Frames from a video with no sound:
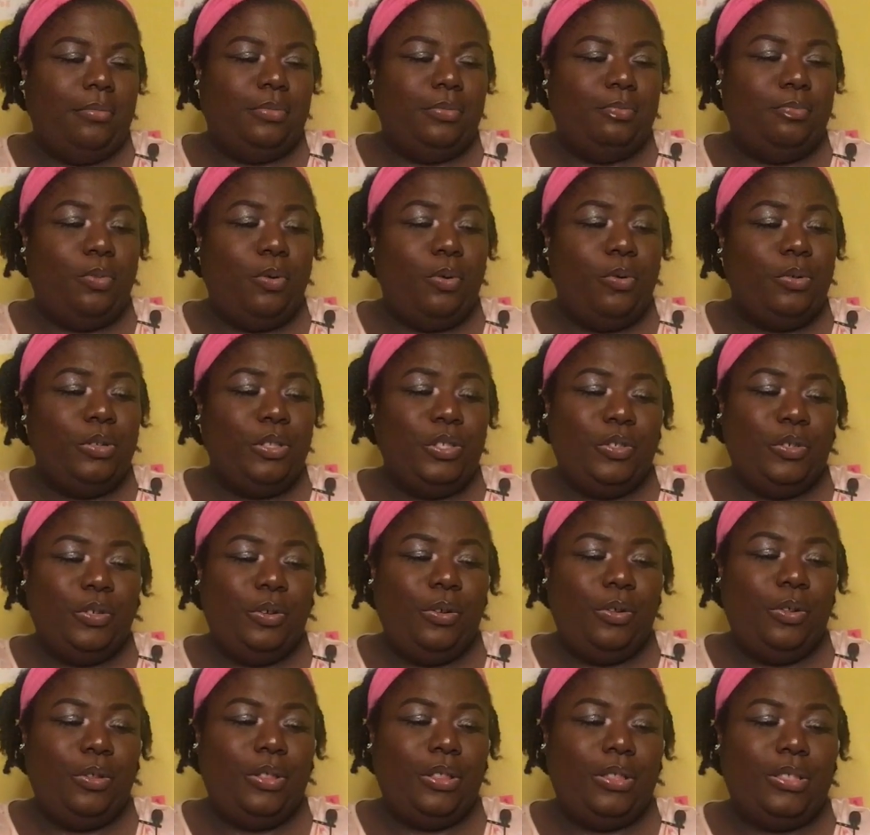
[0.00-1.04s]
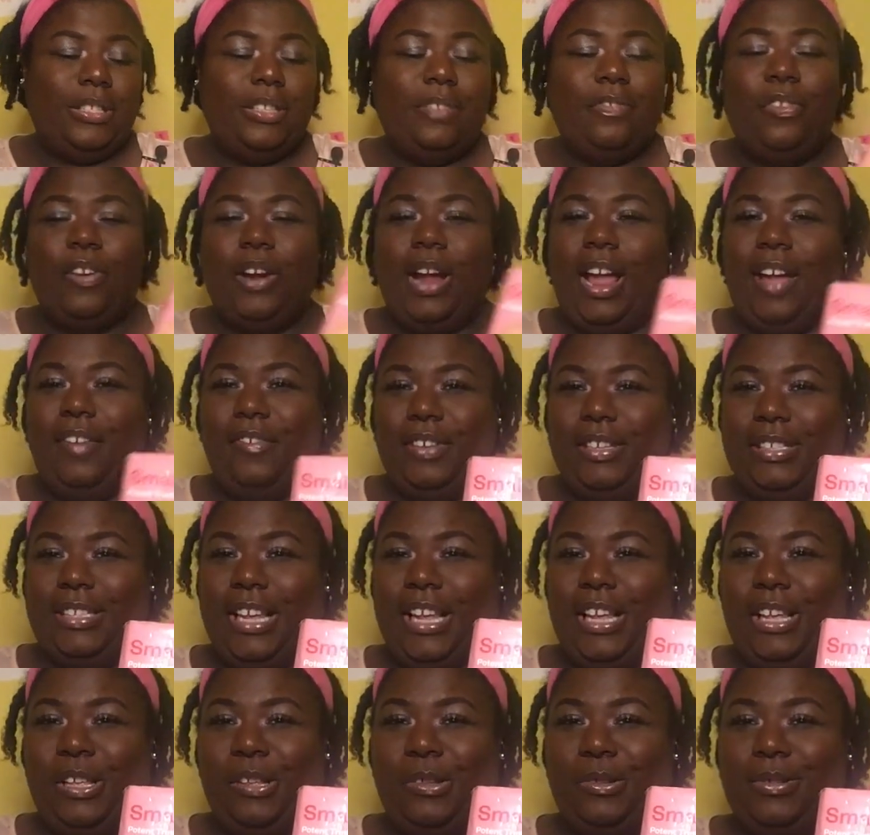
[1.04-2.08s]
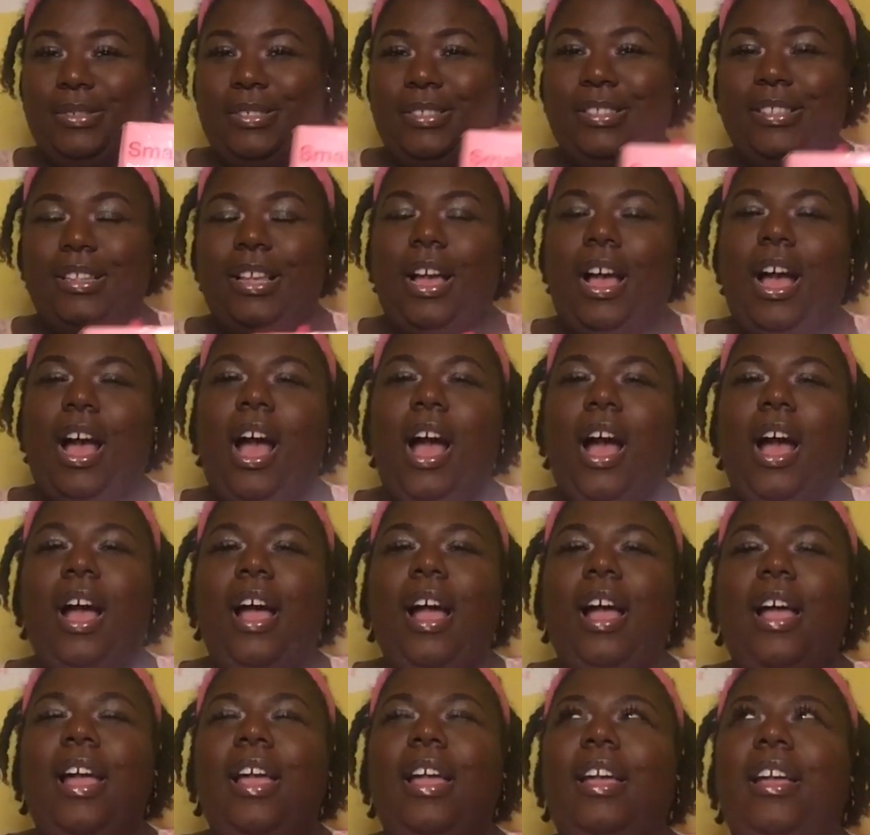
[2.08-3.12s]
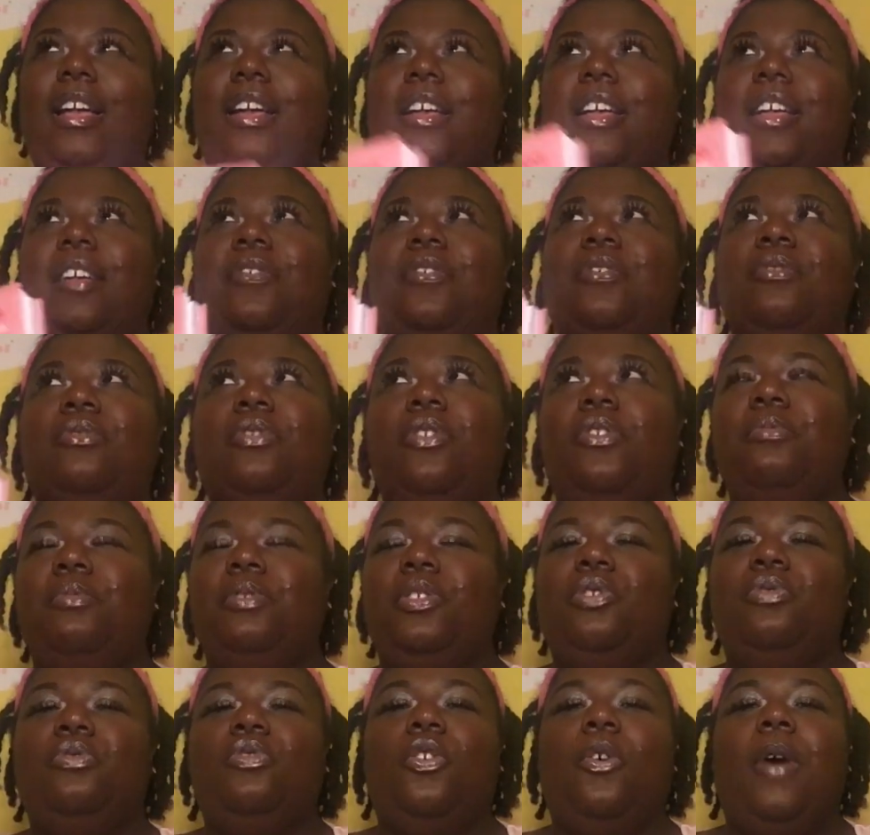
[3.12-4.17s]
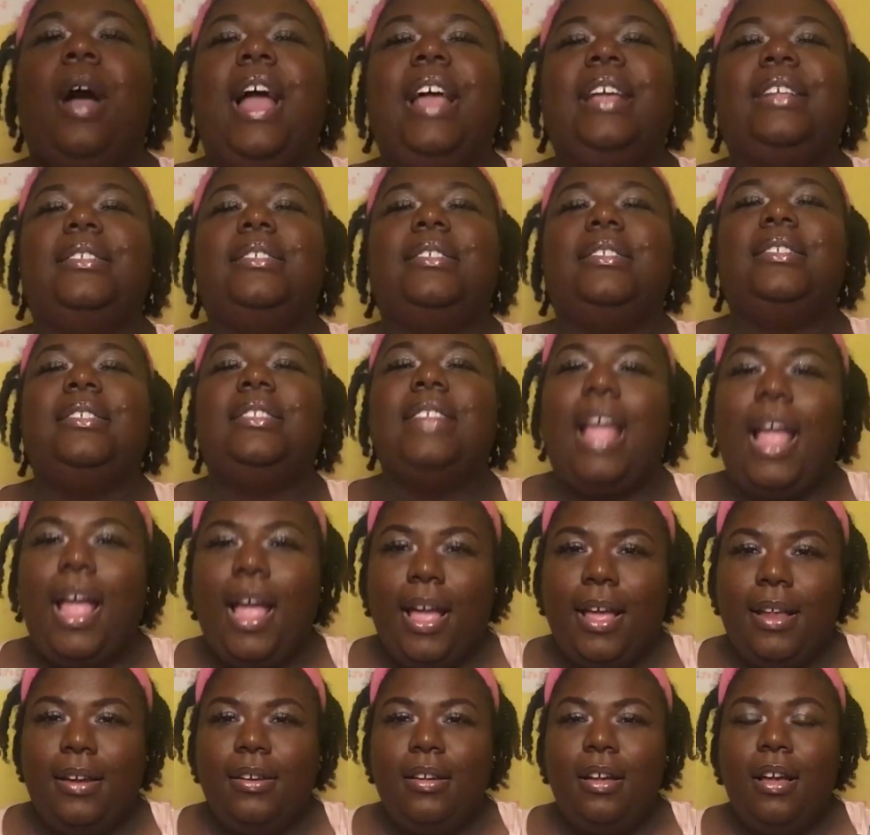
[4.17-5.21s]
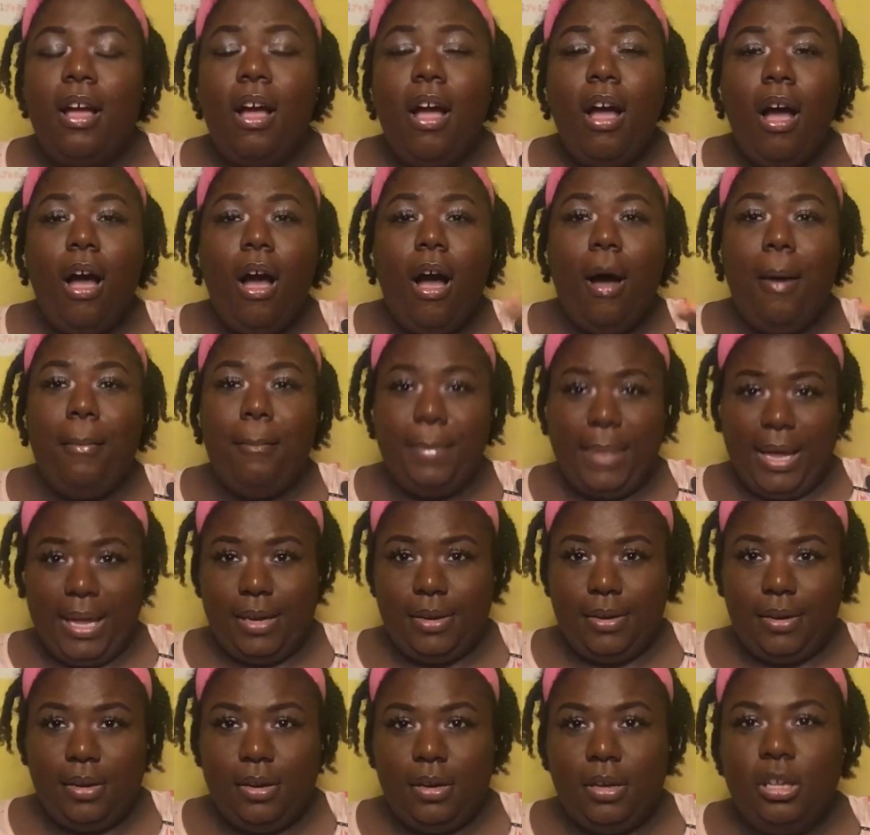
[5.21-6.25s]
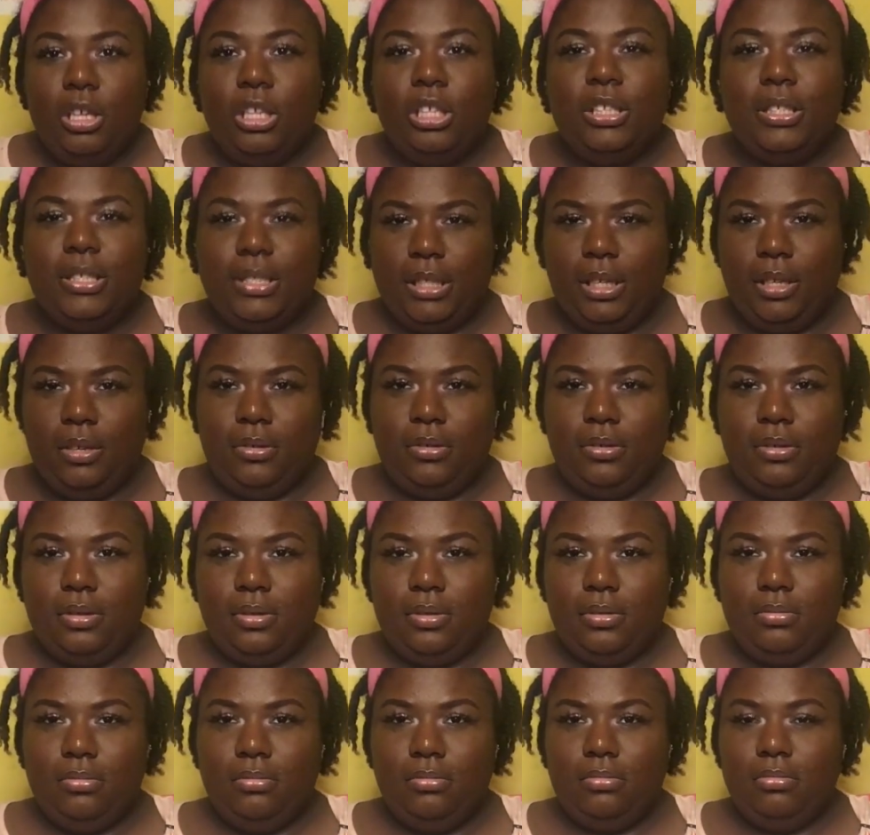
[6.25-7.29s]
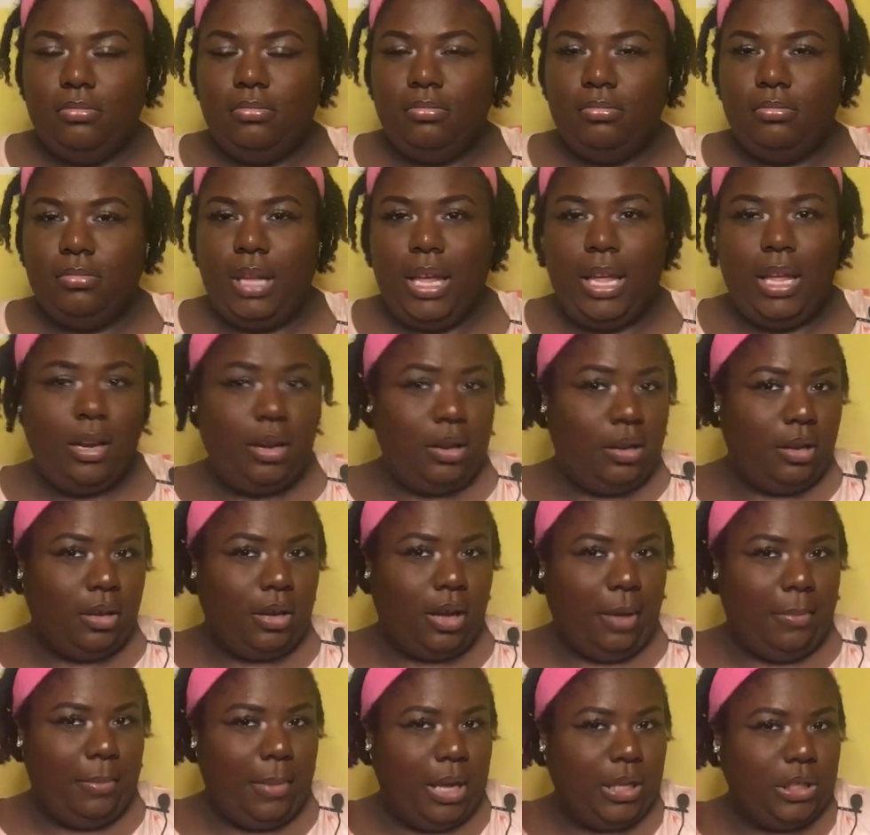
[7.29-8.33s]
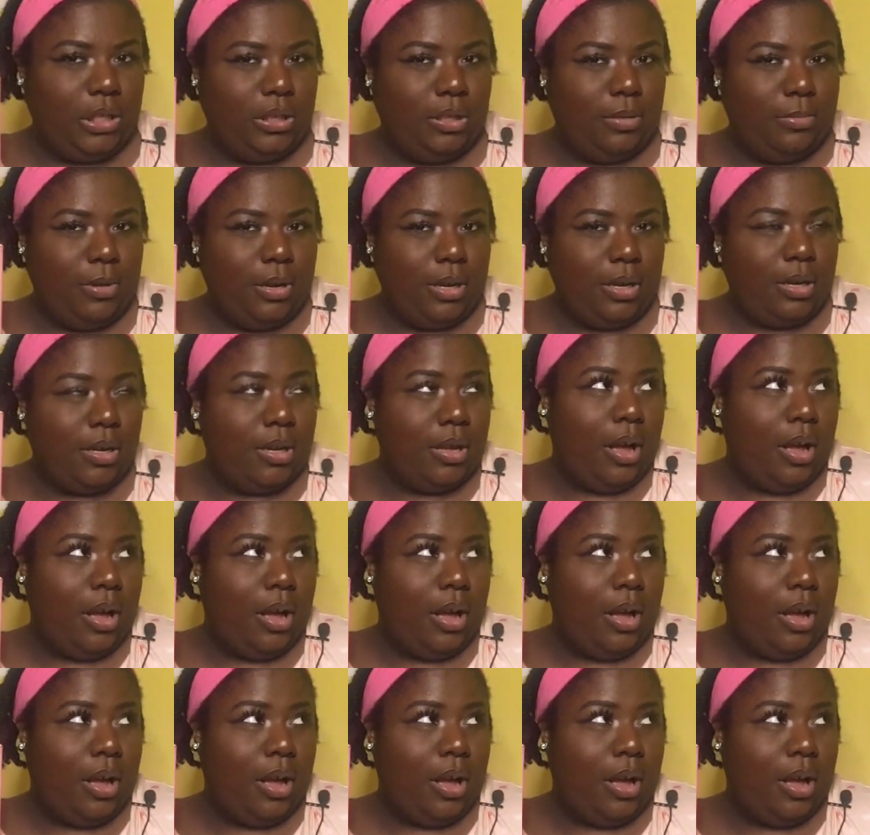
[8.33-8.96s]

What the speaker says: Potent Truths for Everyday Use. If you know me, you know I stan Amanda Seales. And look, I'm matching the book.